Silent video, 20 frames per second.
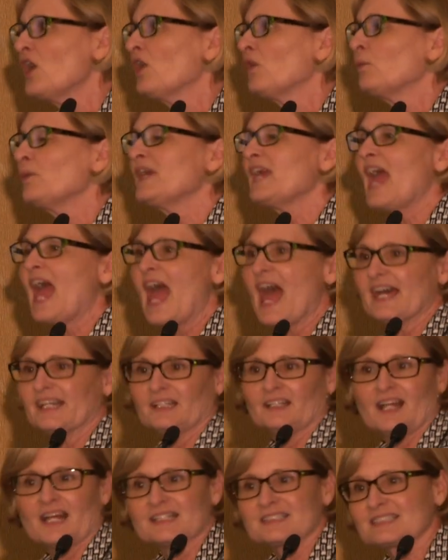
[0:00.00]
we
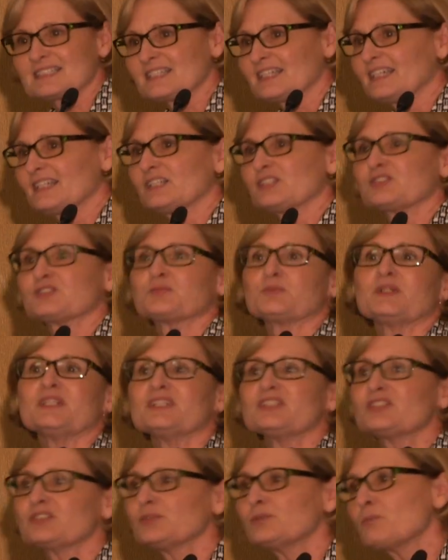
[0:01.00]
analyze things,
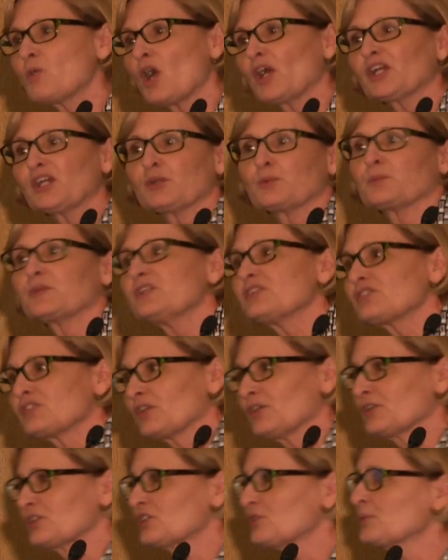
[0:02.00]
we do market
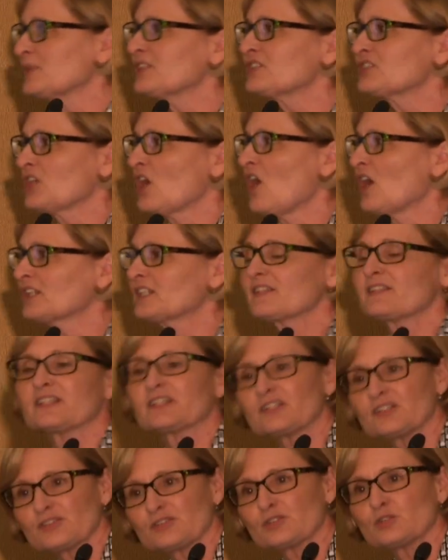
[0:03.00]
research, we talk to the
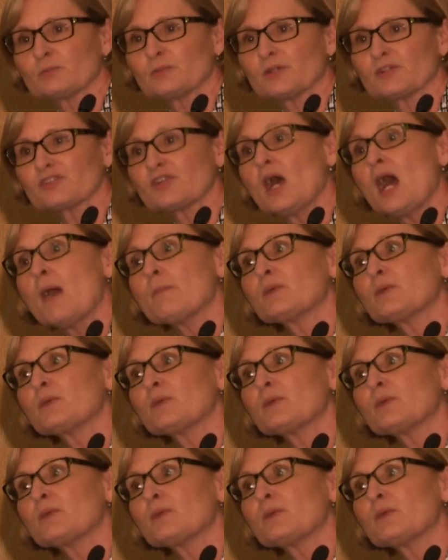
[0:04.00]
consumers.